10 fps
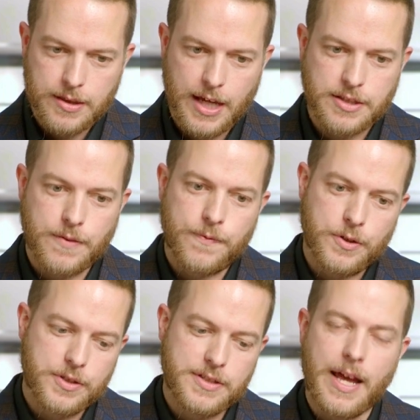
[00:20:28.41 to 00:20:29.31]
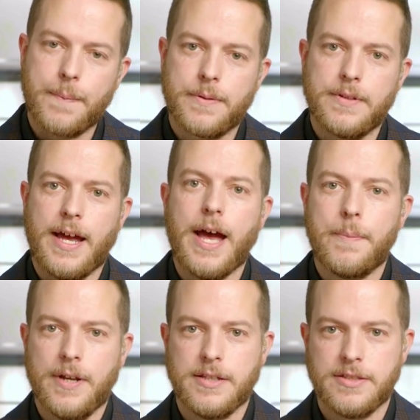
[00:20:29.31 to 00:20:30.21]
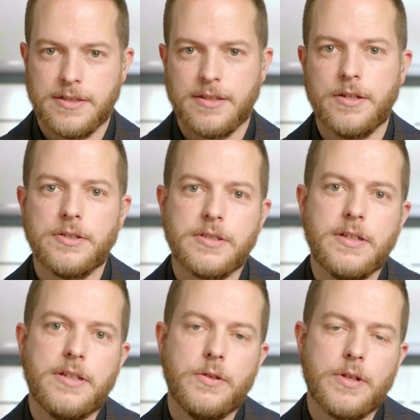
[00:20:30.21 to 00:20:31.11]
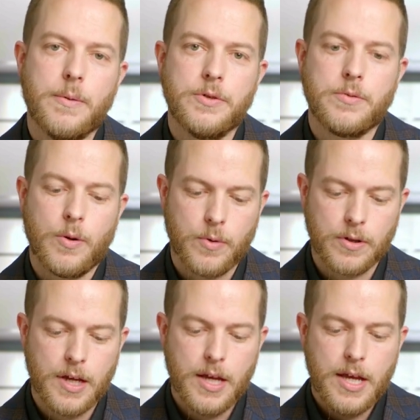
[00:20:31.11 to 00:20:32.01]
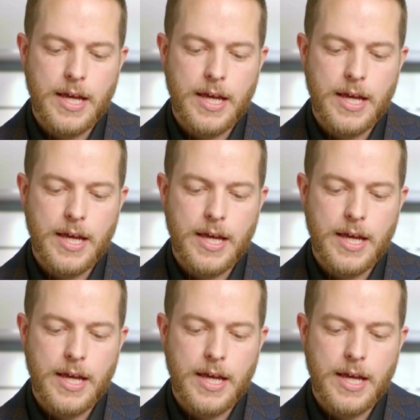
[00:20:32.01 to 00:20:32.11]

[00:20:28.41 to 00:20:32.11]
that's the first step to happen as these leaders continue to come into our world.